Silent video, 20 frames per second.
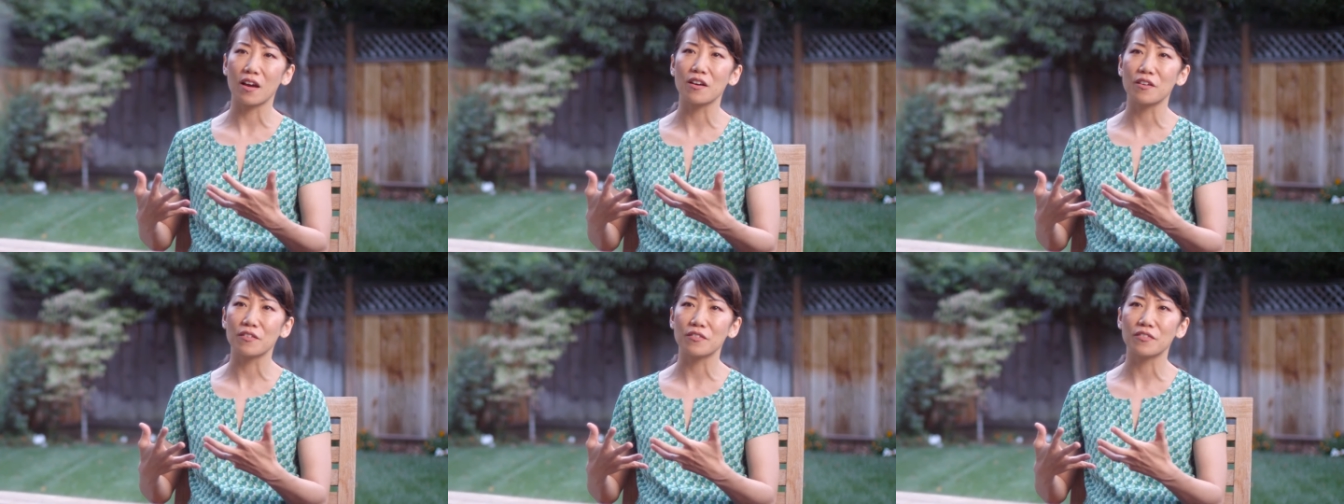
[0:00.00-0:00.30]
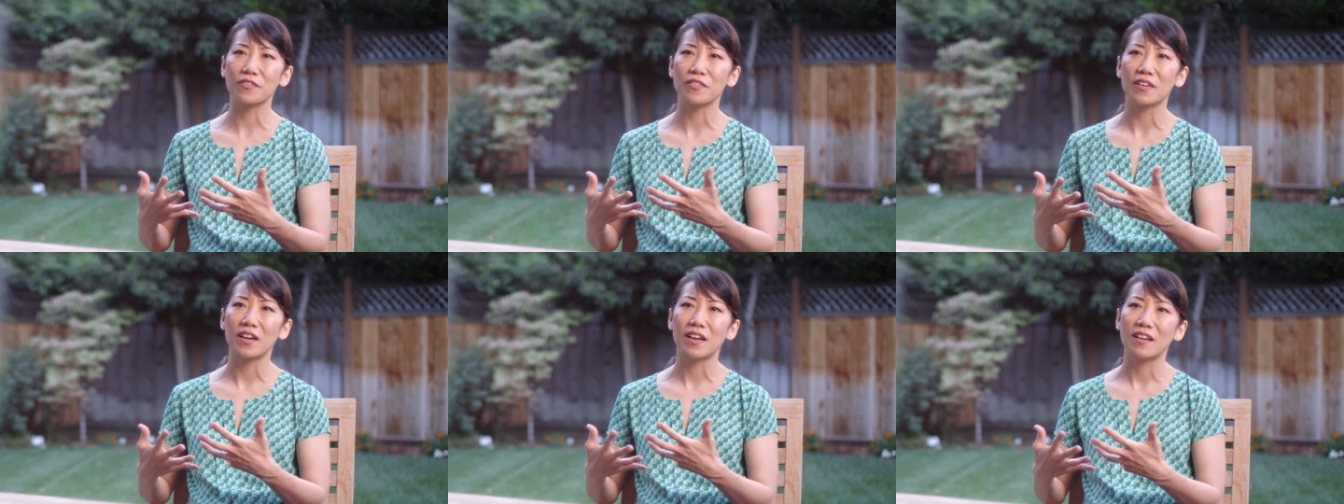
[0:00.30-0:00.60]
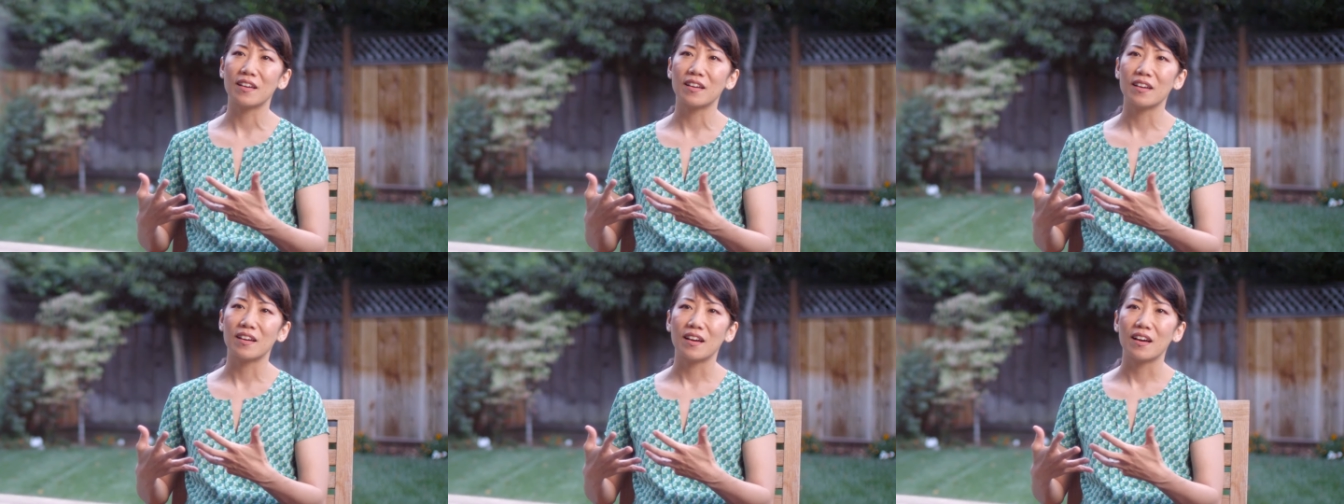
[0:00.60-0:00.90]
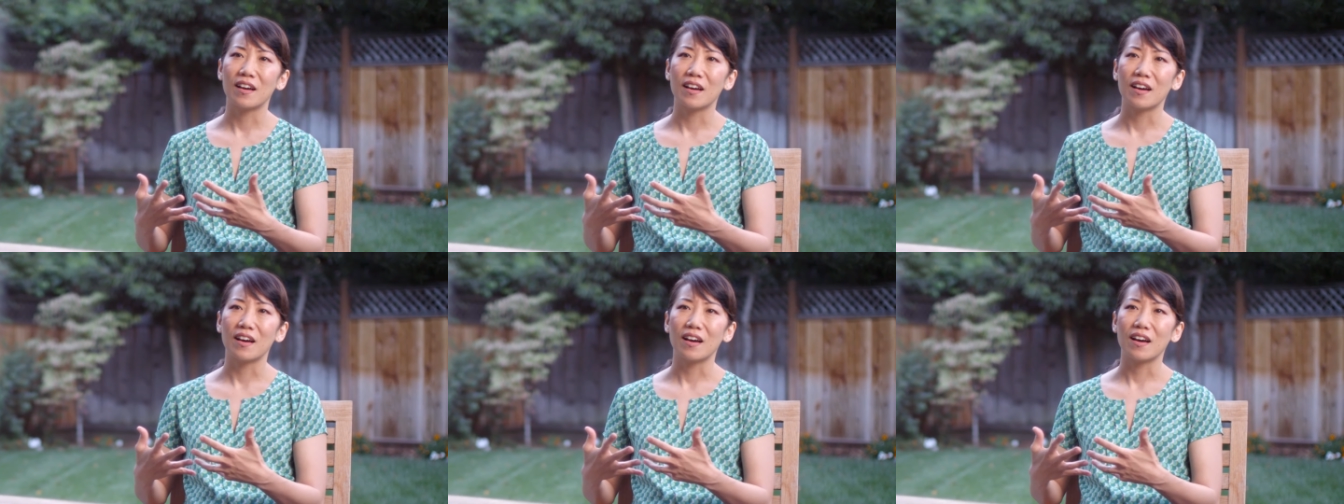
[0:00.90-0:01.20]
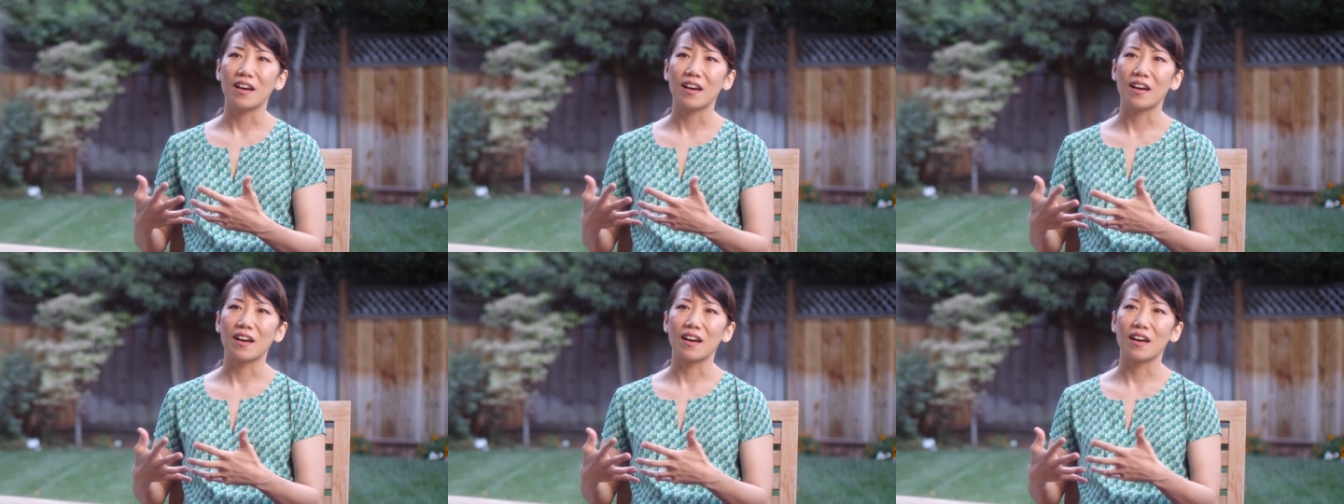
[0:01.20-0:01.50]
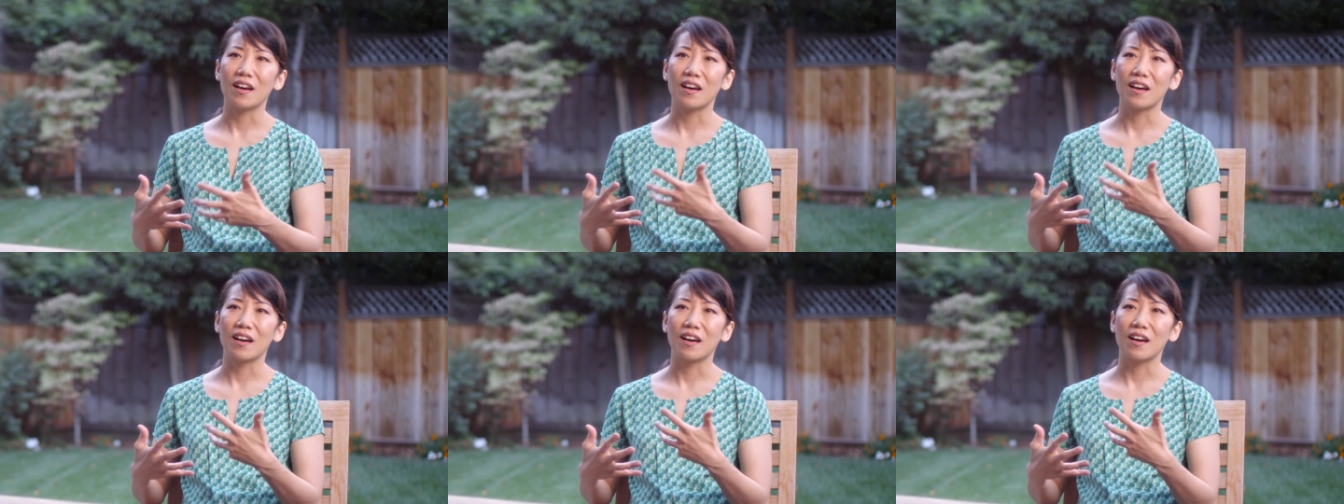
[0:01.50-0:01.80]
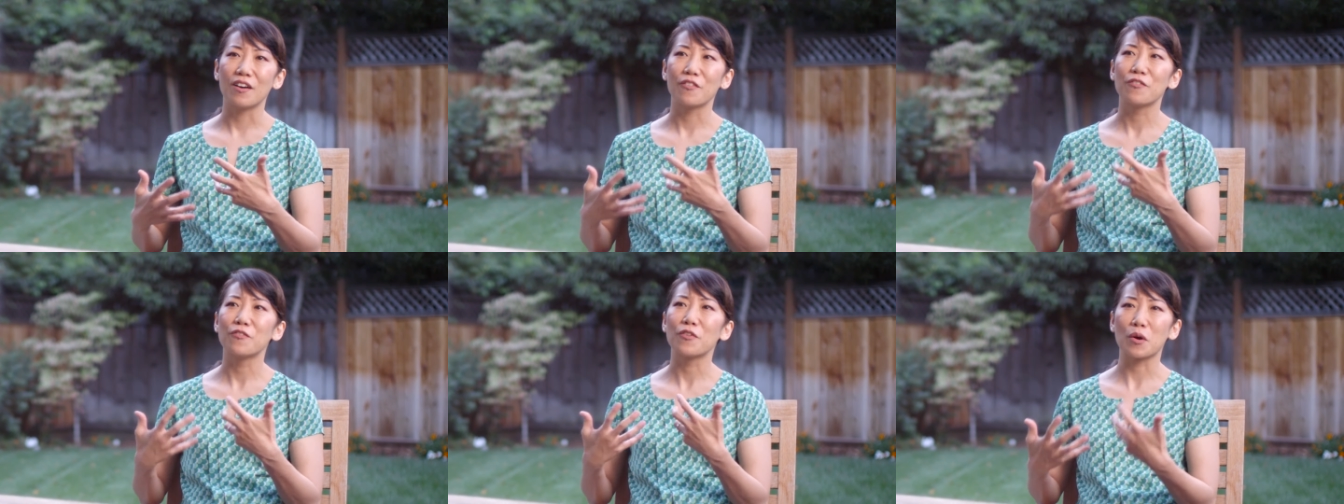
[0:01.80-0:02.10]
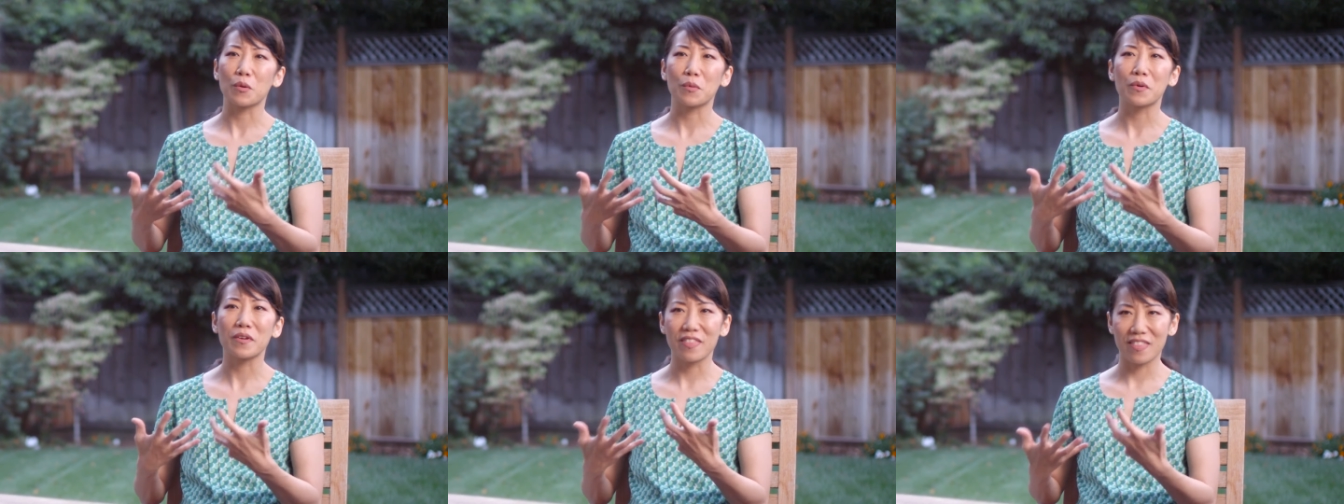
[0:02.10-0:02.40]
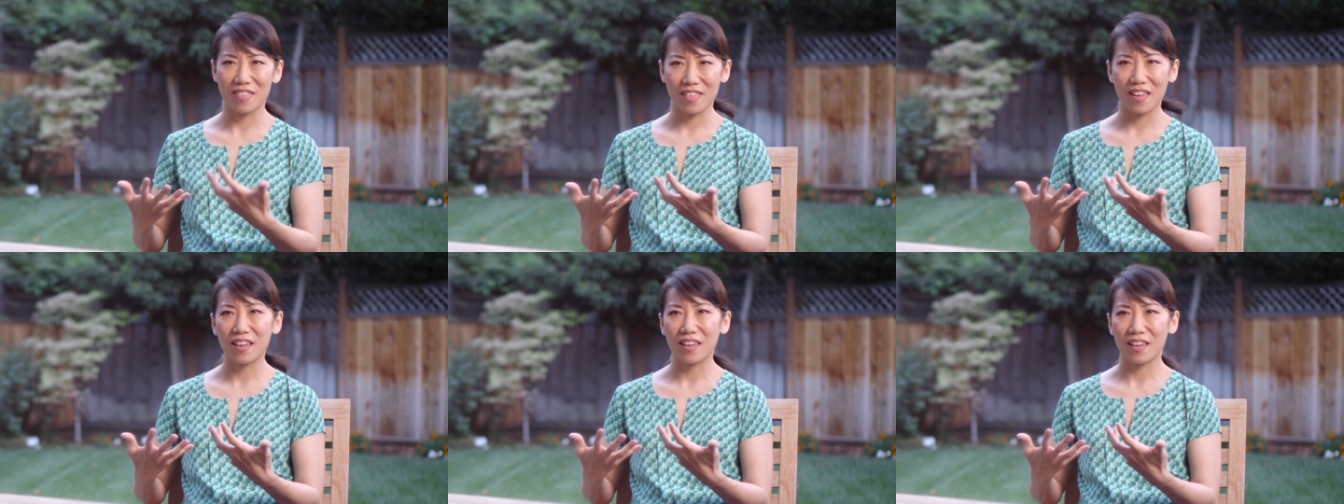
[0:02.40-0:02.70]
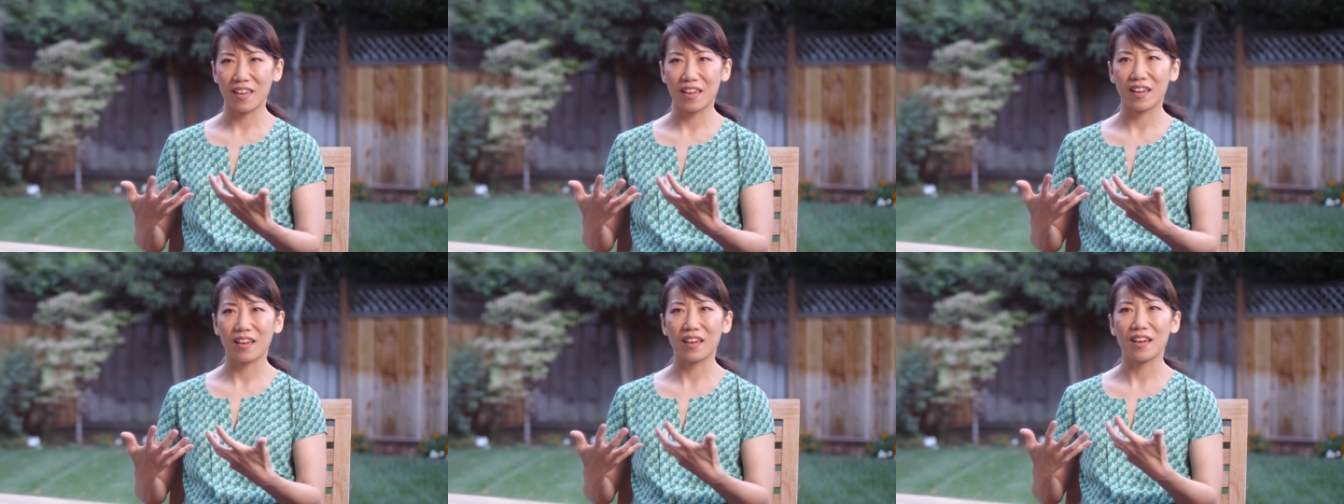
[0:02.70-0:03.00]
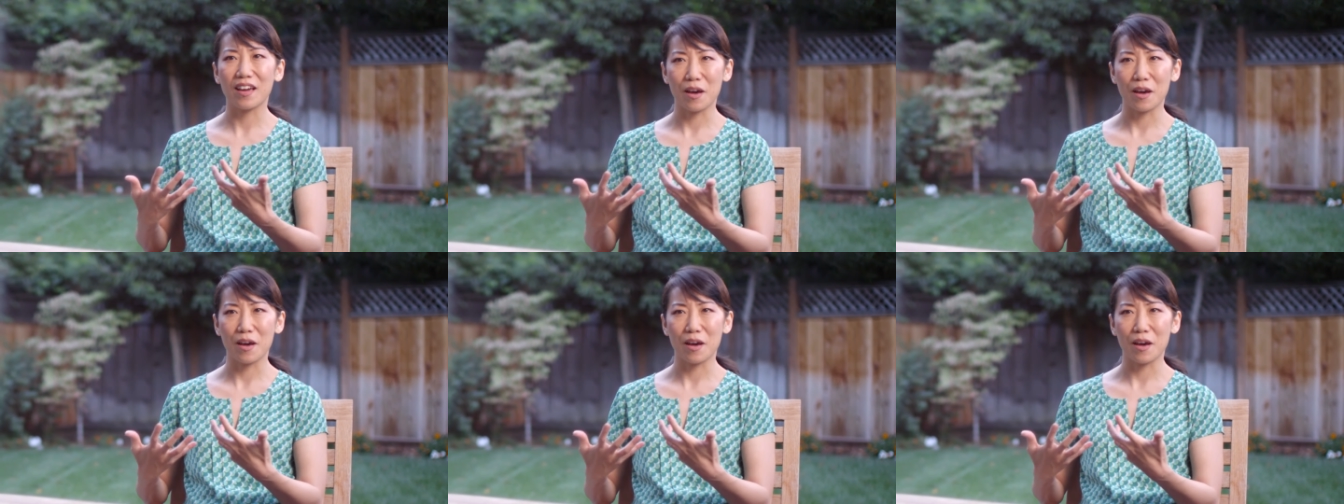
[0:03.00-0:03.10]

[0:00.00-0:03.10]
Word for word: of a forward thinking